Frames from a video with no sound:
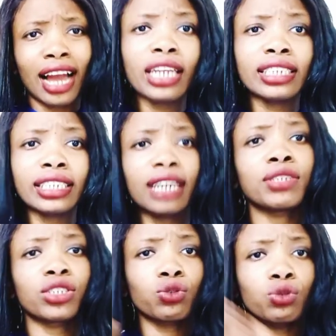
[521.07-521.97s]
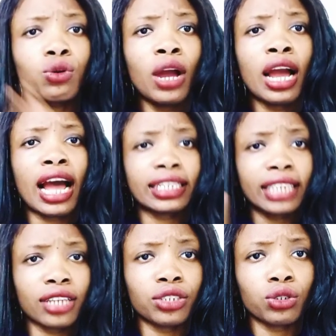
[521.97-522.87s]
Anytime the school has
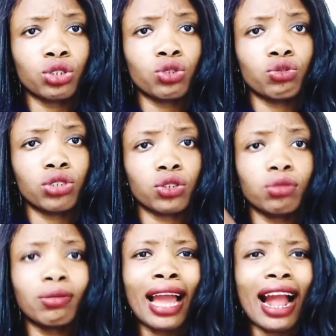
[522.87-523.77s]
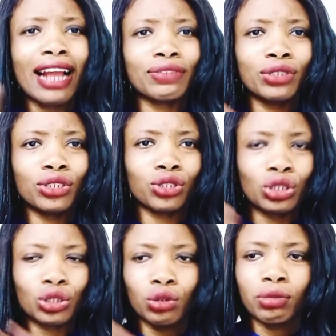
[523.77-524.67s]
asked us to resume, I
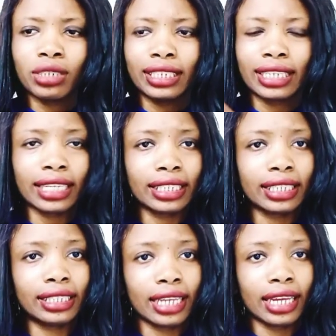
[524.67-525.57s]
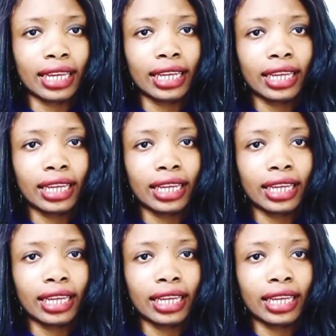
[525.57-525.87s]
resume that day.